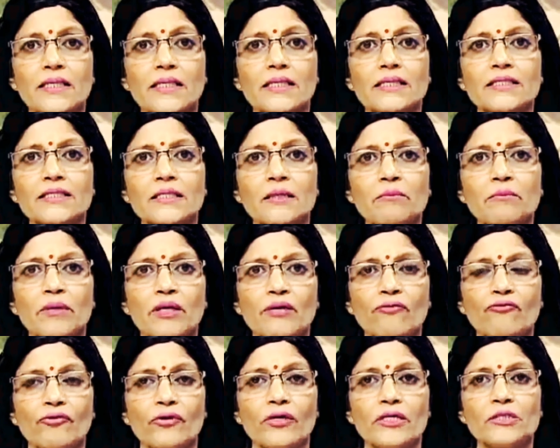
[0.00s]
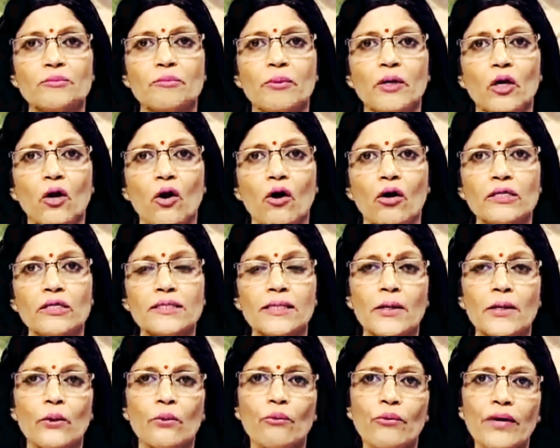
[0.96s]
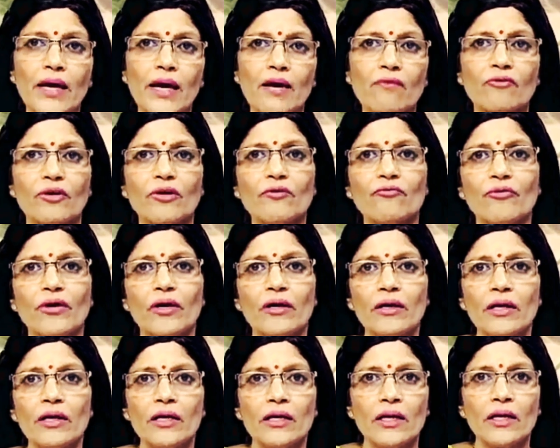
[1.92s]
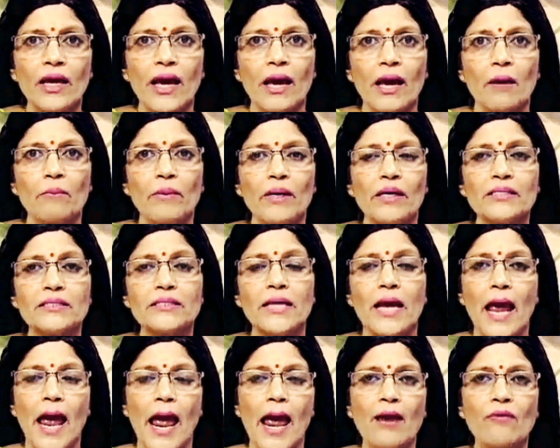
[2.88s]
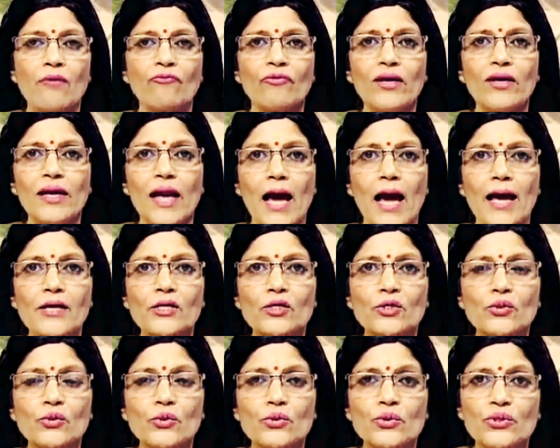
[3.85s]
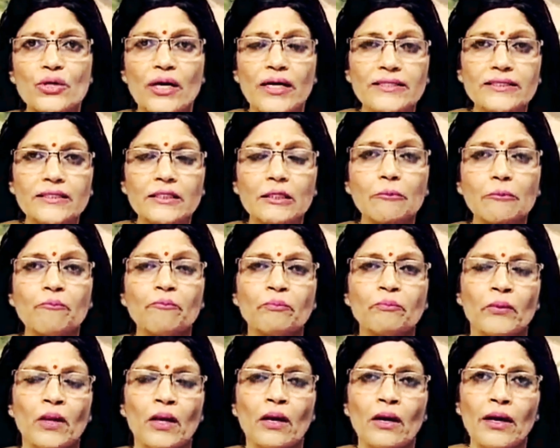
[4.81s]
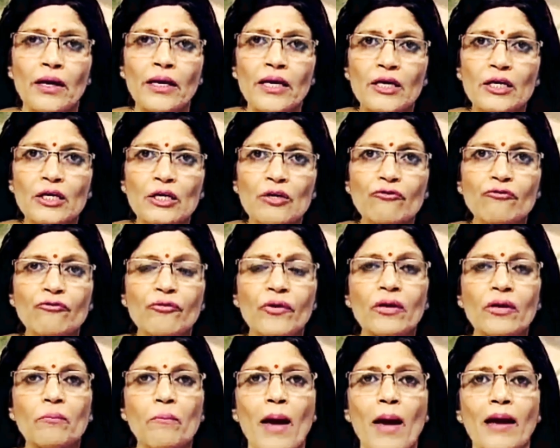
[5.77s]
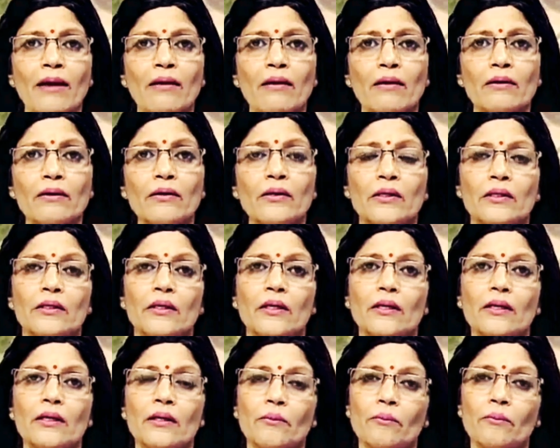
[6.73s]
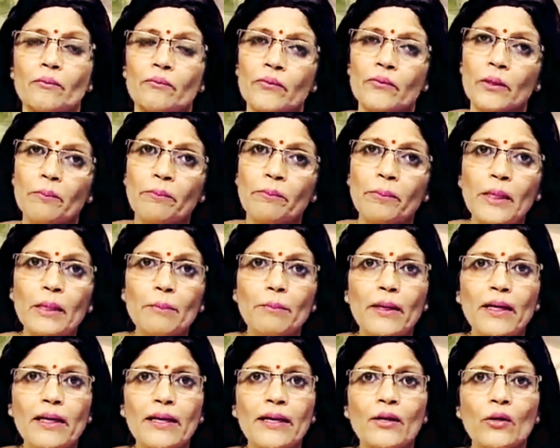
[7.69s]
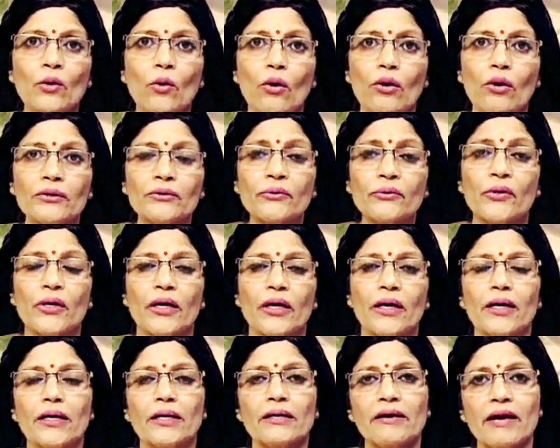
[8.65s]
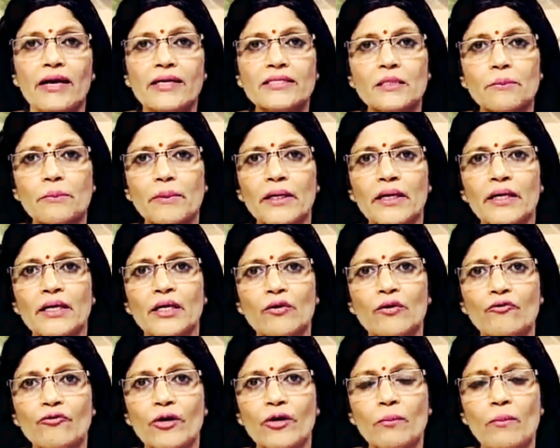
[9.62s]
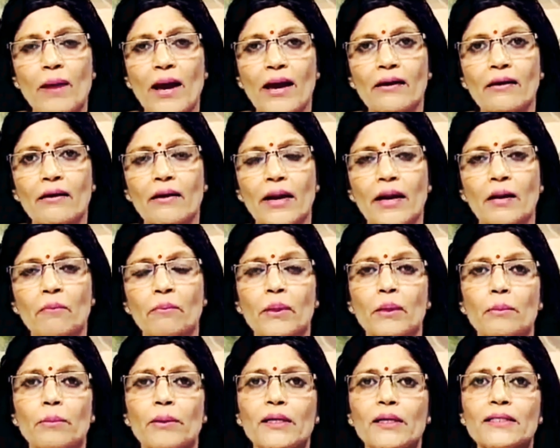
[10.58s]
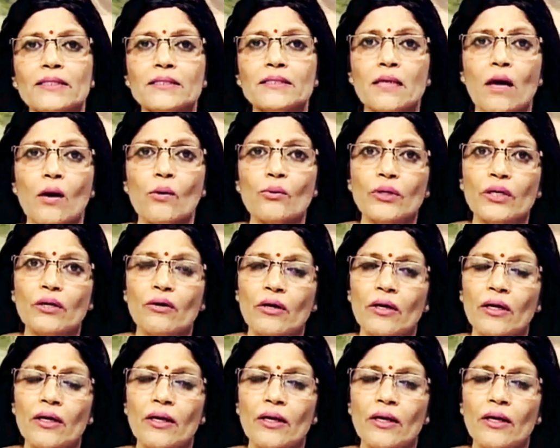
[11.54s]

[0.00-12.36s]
and custom differs because we have different eating habits and we like to dress up in a different manner. The people in north dress up in a different manner and people in south